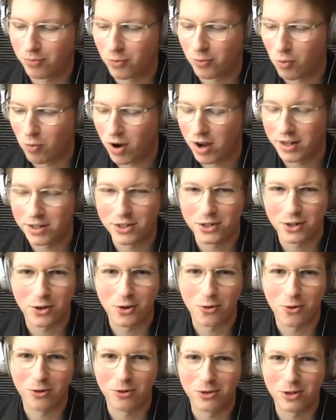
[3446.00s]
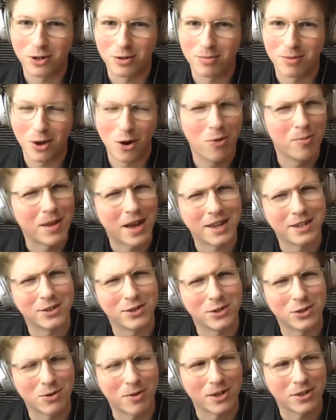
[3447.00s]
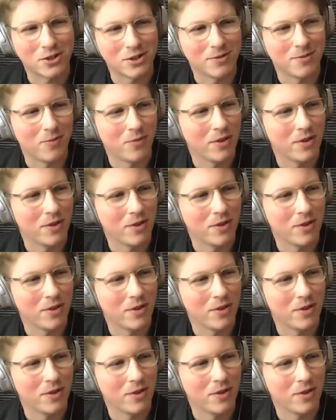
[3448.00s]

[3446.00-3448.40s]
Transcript: why it's secure ownership. I hope that answers the question.